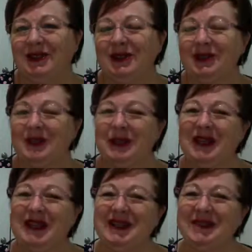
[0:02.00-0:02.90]
Good
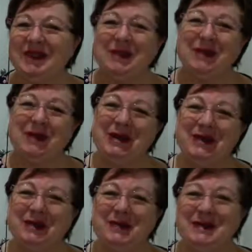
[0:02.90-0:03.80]
morning from
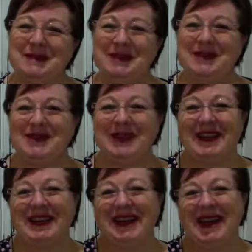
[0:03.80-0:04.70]
beautiful Brisbane,
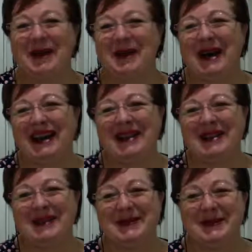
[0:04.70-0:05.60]
Australia. How are you
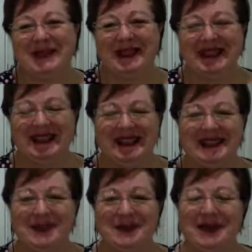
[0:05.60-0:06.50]
this morning?
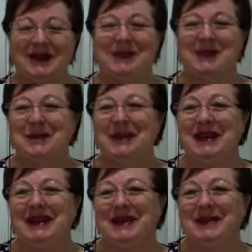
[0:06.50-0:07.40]
It's wonderful to
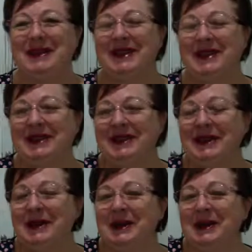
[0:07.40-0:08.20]
be here with you.